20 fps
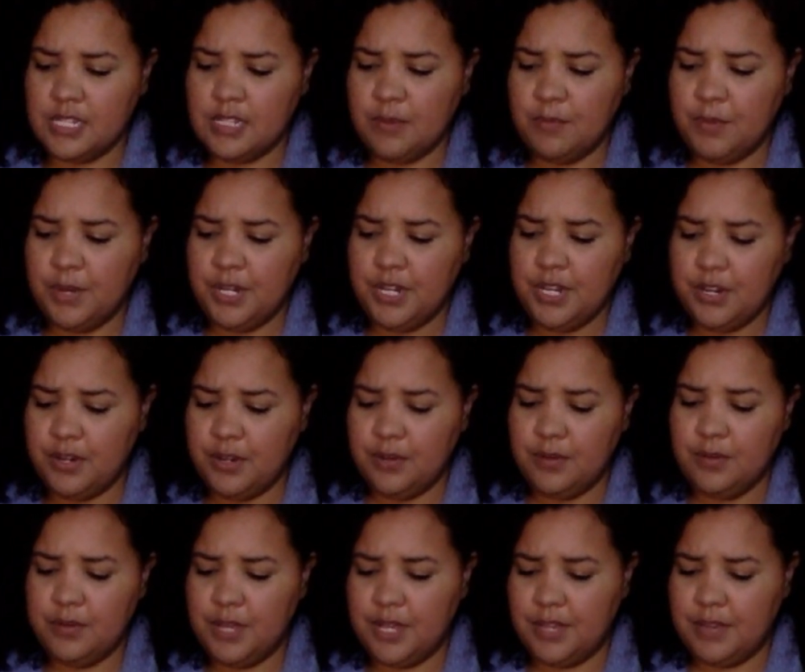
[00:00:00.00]
Someone here
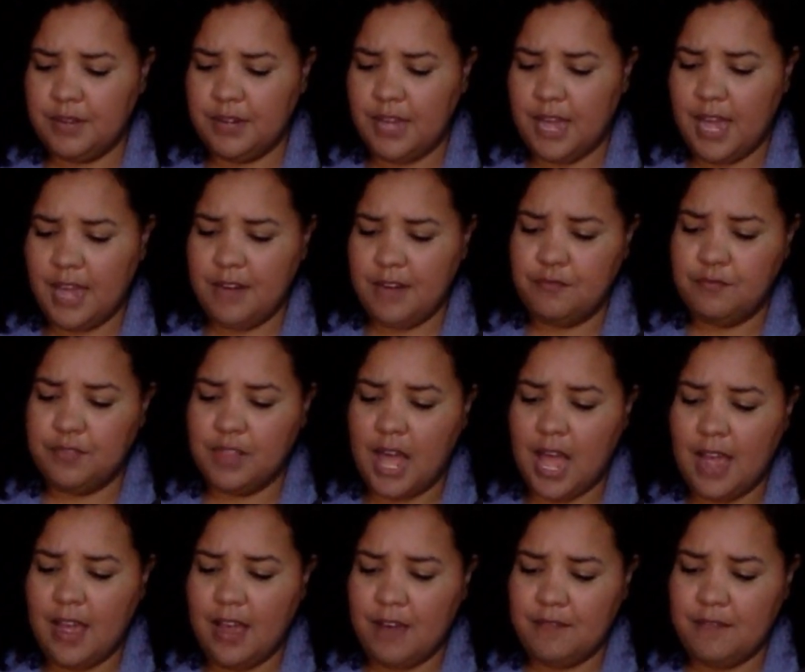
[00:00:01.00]
who can kind of
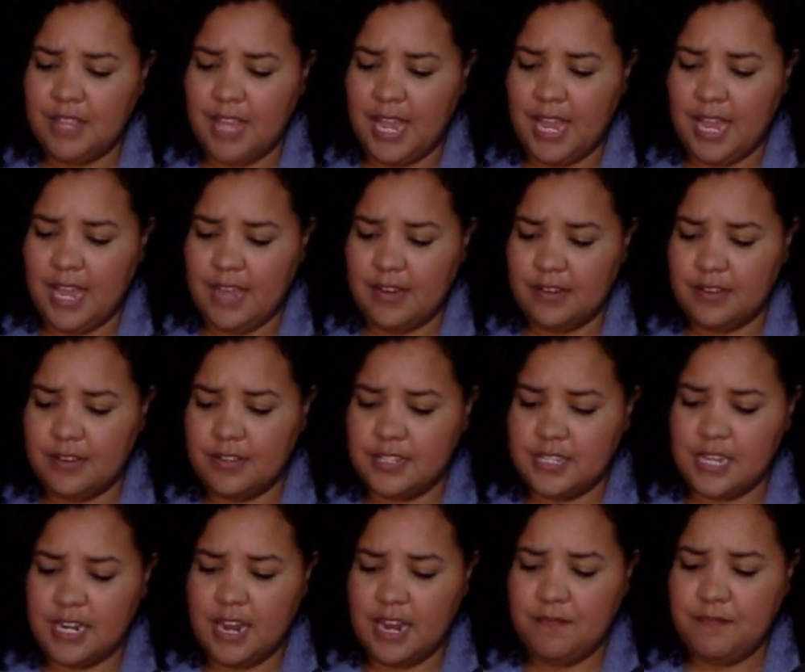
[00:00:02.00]
fly off the
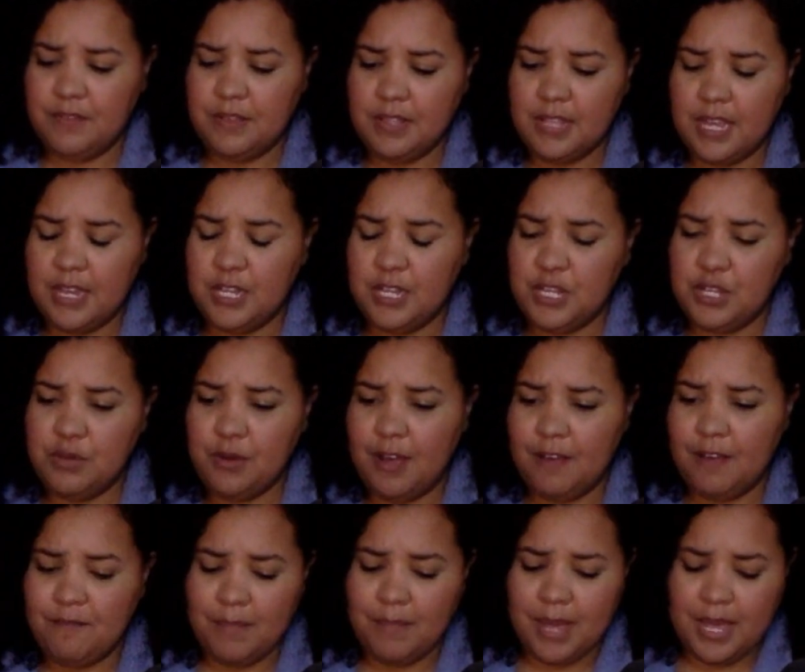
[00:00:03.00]
handles. And I feel like you
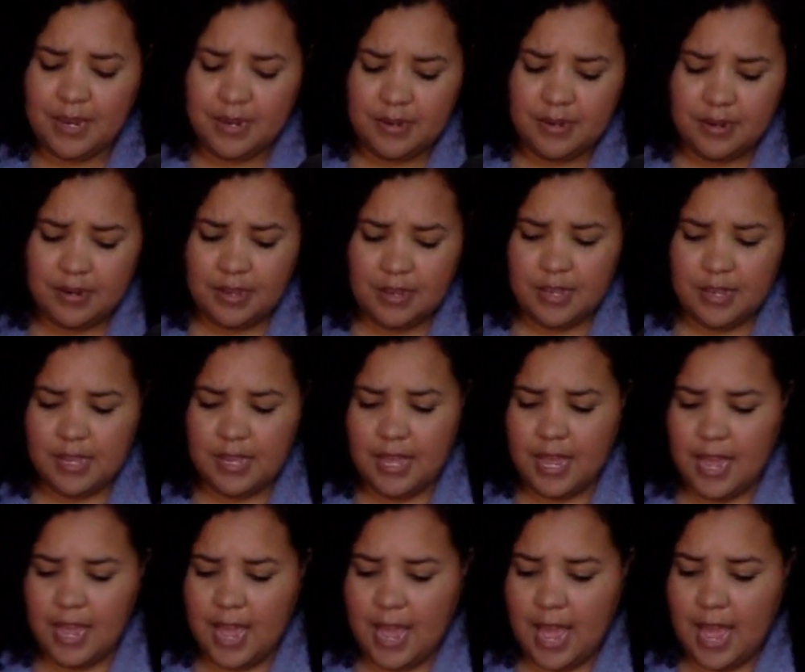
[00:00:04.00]
have been
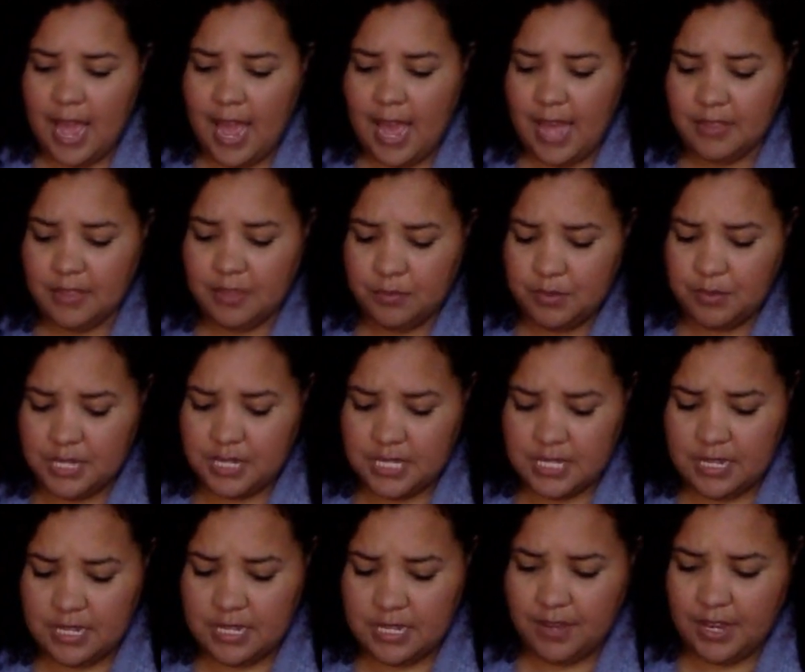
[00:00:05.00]
at the
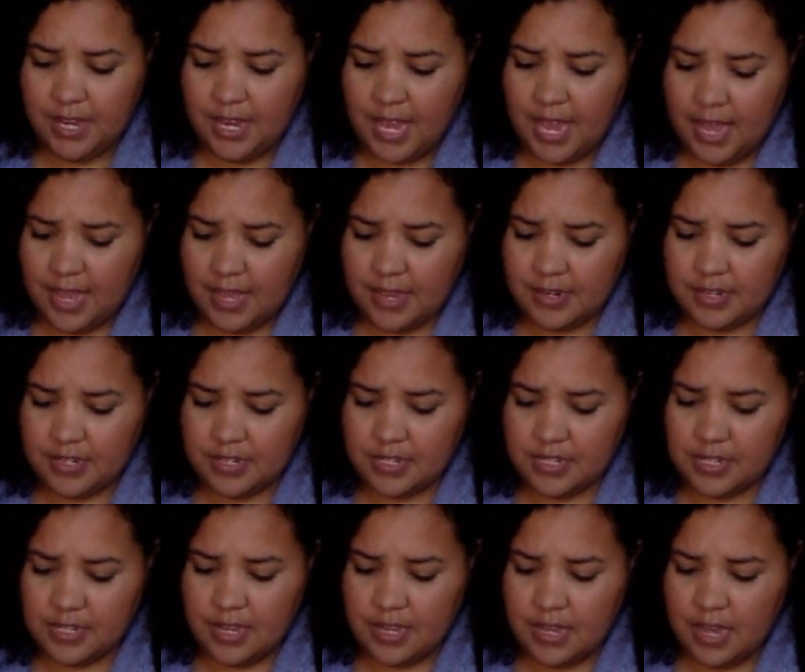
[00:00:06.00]
receiving
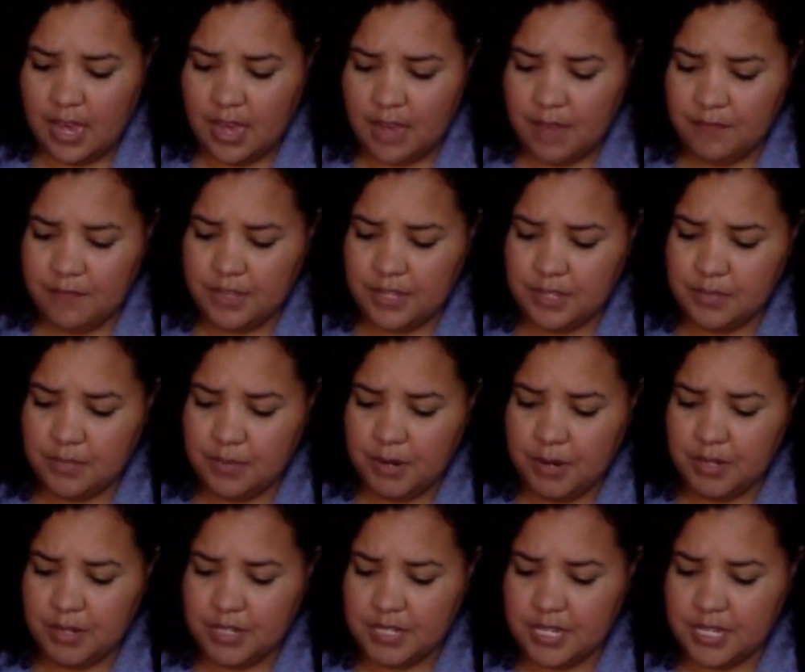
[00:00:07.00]
end of this
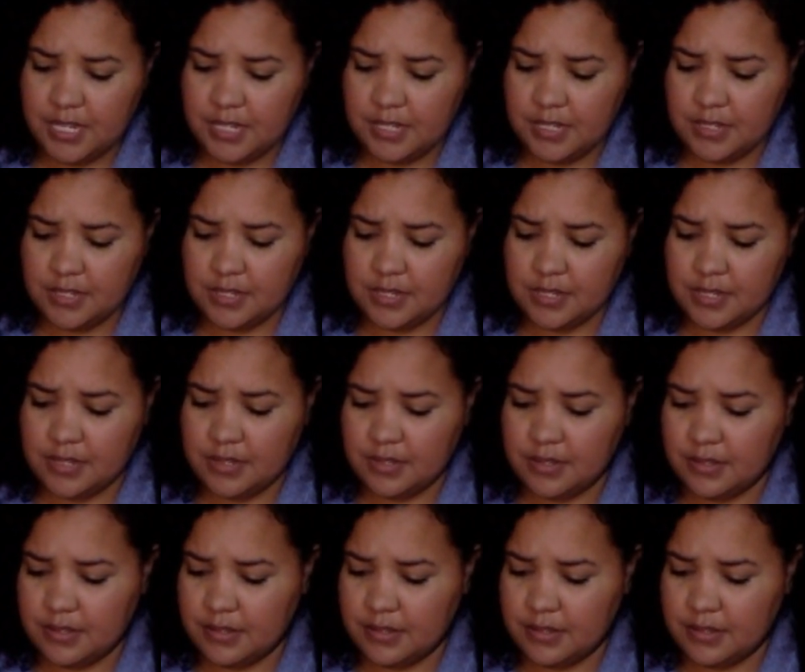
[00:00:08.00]
person's